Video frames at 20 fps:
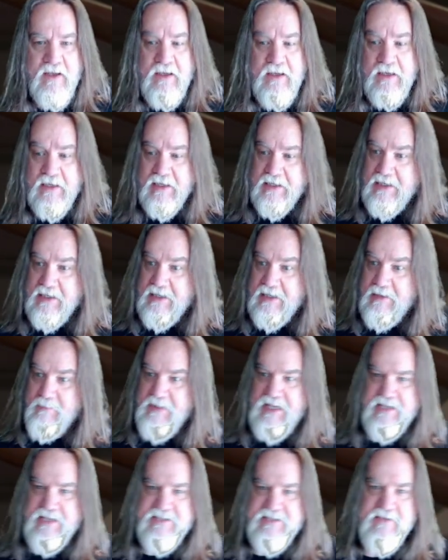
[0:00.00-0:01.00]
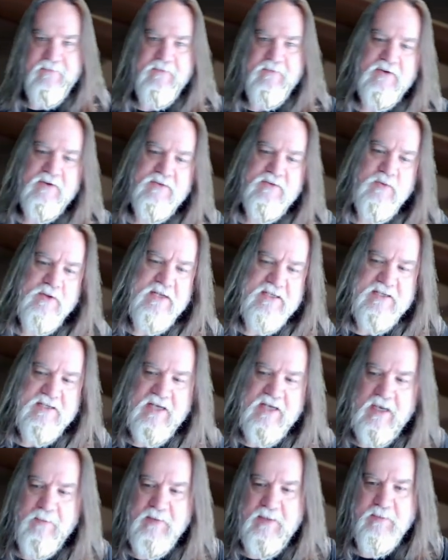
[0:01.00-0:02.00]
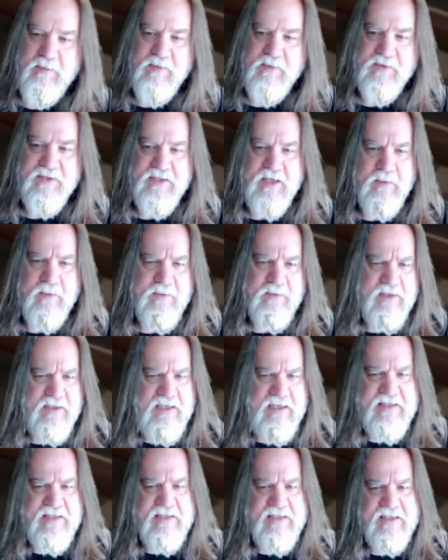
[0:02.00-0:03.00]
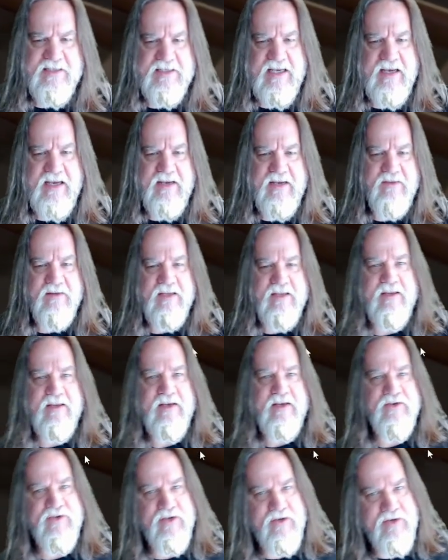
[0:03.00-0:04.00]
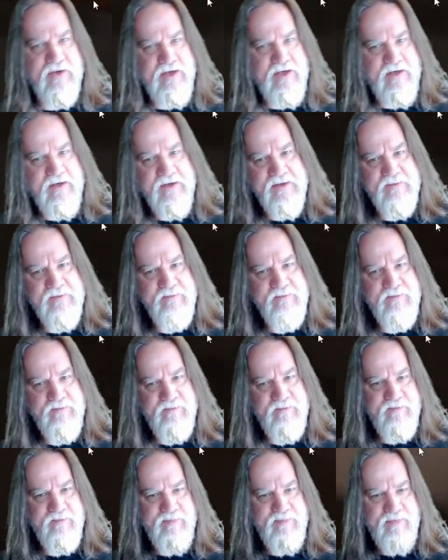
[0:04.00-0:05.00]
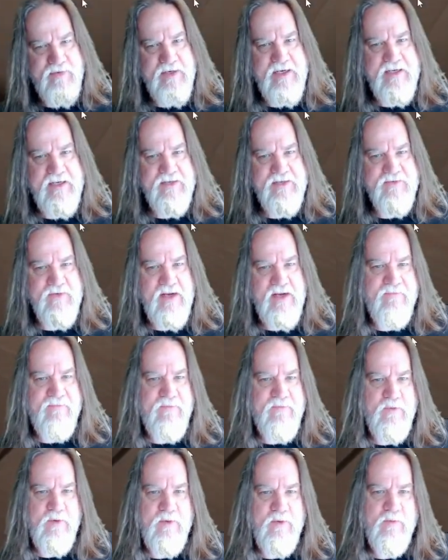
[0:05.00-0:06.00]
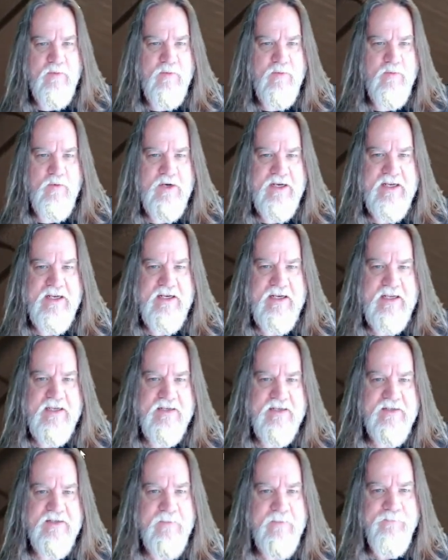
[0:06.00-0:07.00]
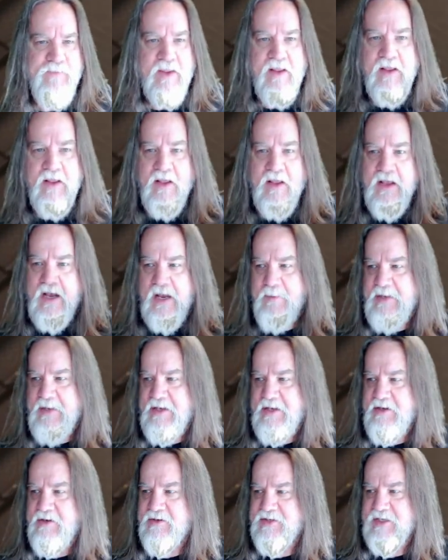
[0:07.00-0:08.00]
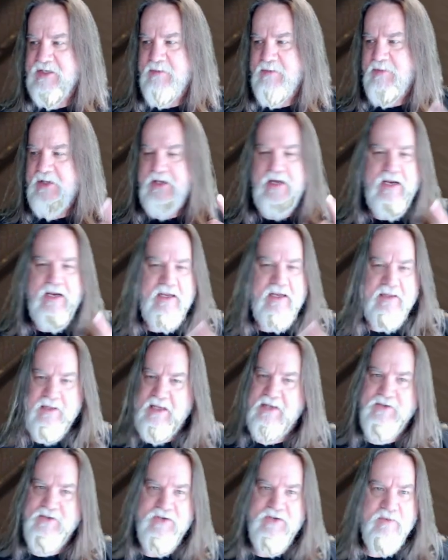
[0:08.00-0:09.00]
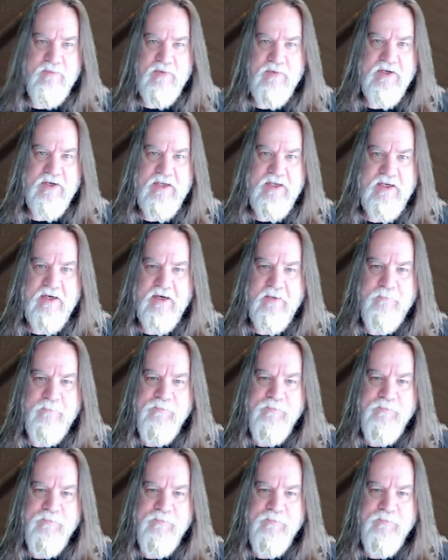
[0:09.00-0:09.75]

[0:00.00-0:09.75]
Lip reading: But that's the first one that's got people stumped. At least the second thing they show here is pretty straightforward with what it is. I mean, you simply got a ledger book here.